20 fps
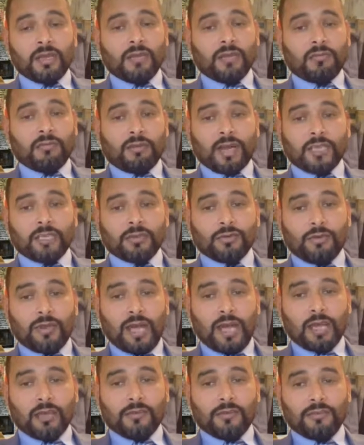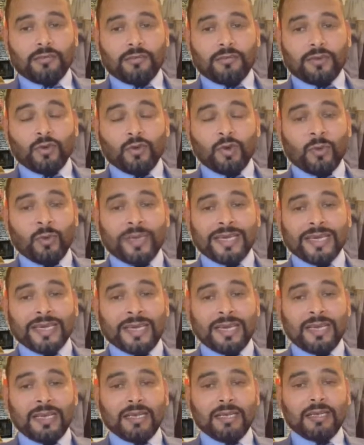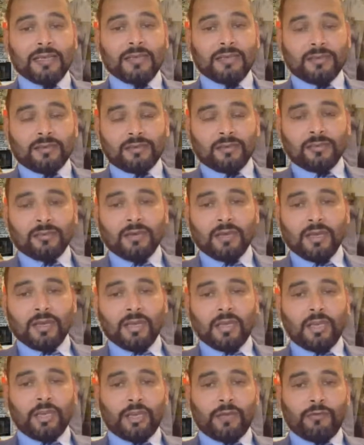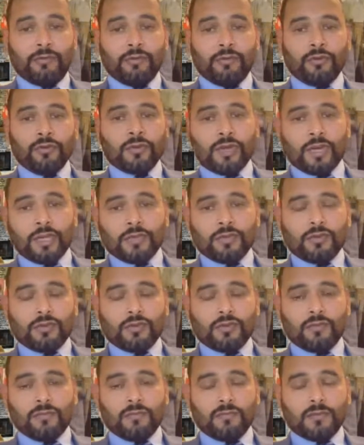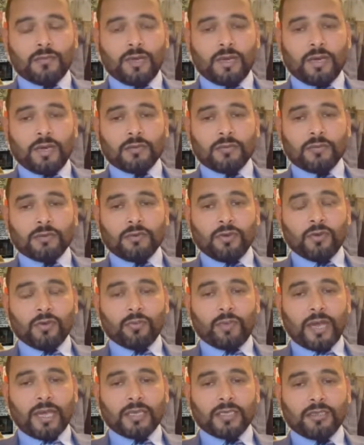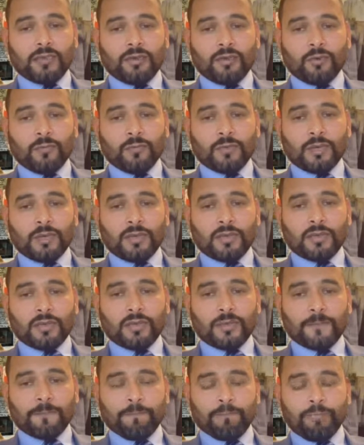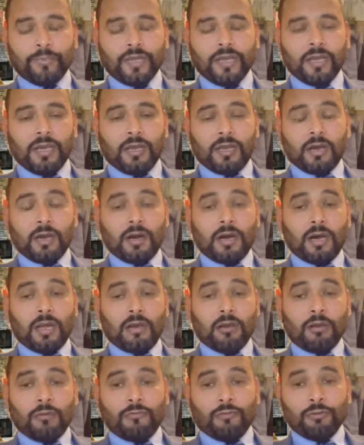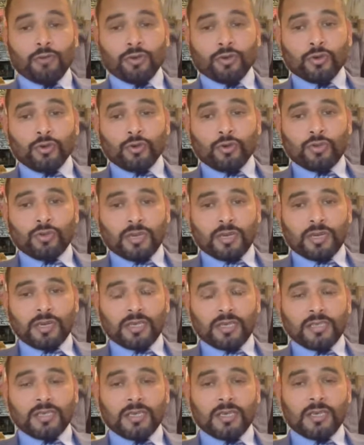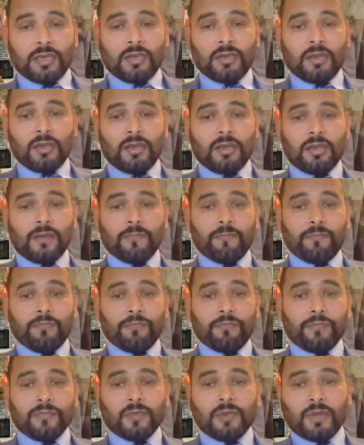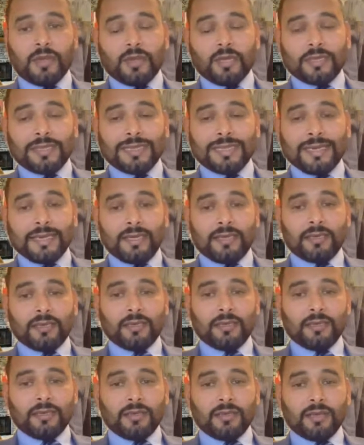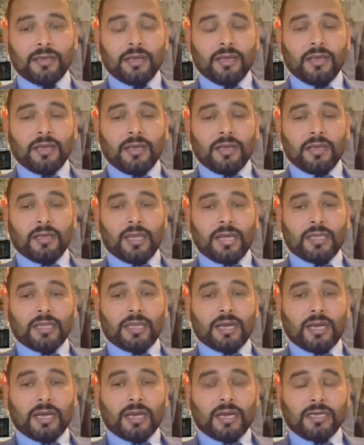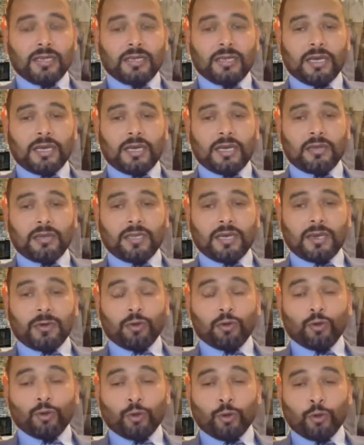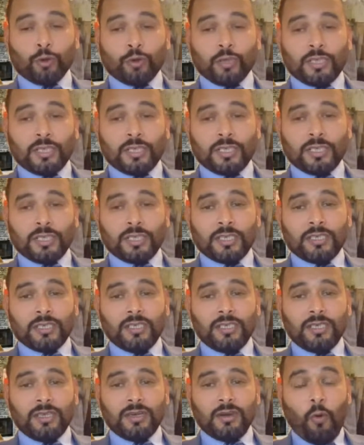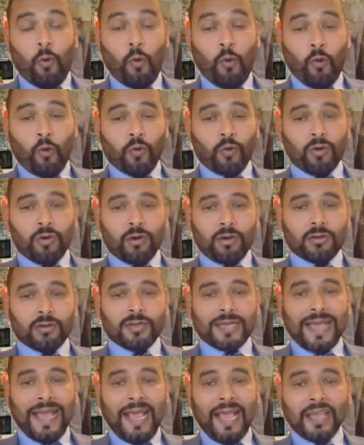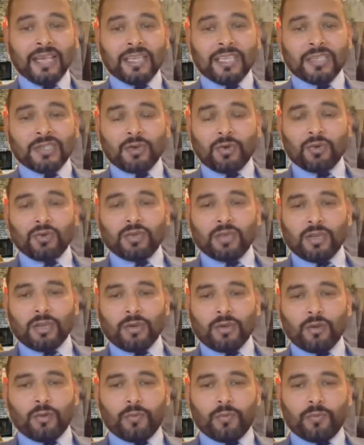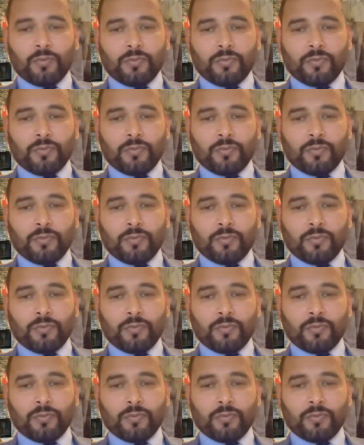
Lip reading: right to life, you will be killed if you require to go back to your home country. Unlawful torture, Article 3, that the authority or any social group,